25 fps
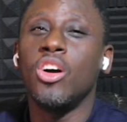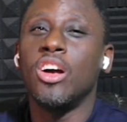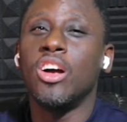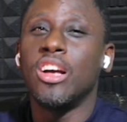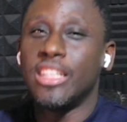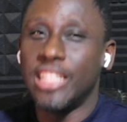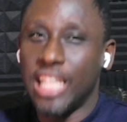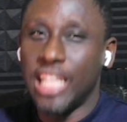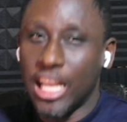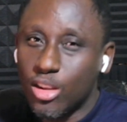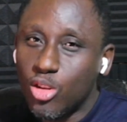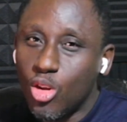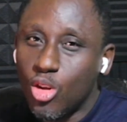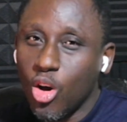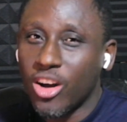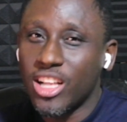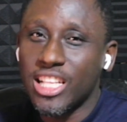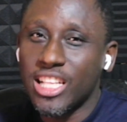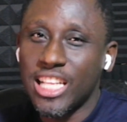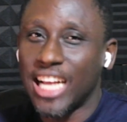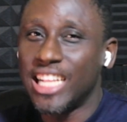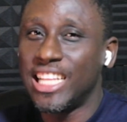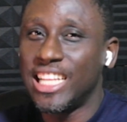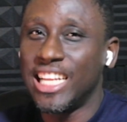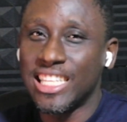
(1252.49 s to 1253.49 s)
The doctor,
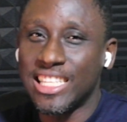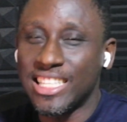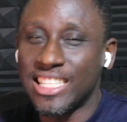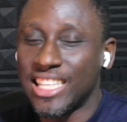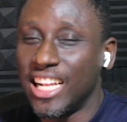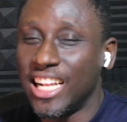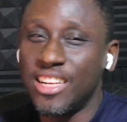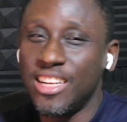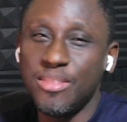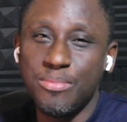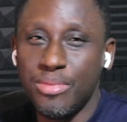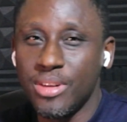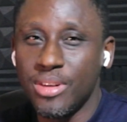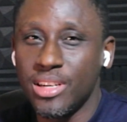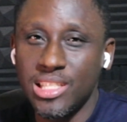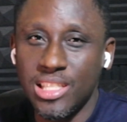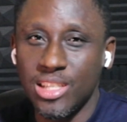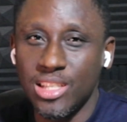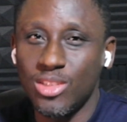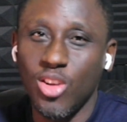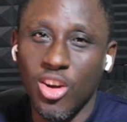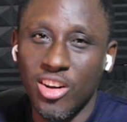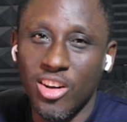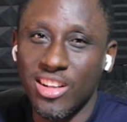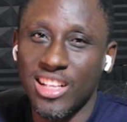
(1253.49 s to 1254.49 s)
the celebrity
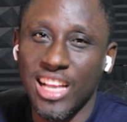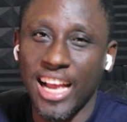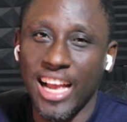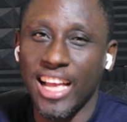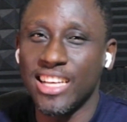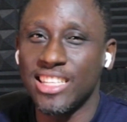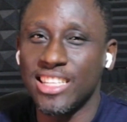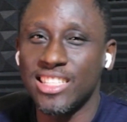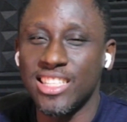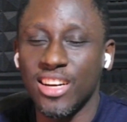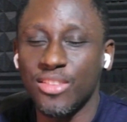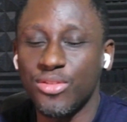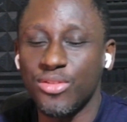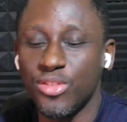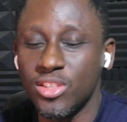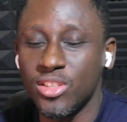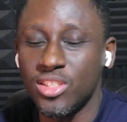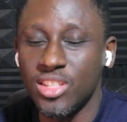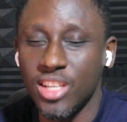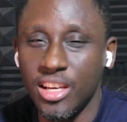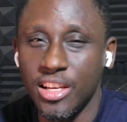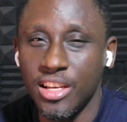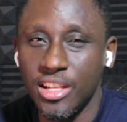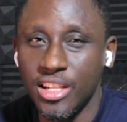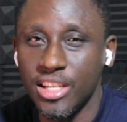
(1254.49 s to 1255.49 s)
doctor herself is
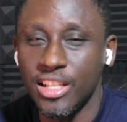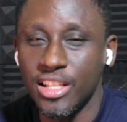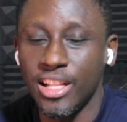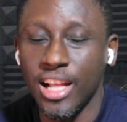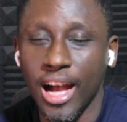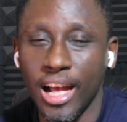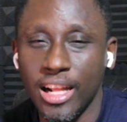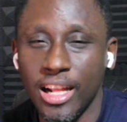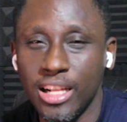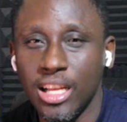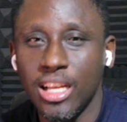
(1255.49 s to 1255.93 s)
saying it that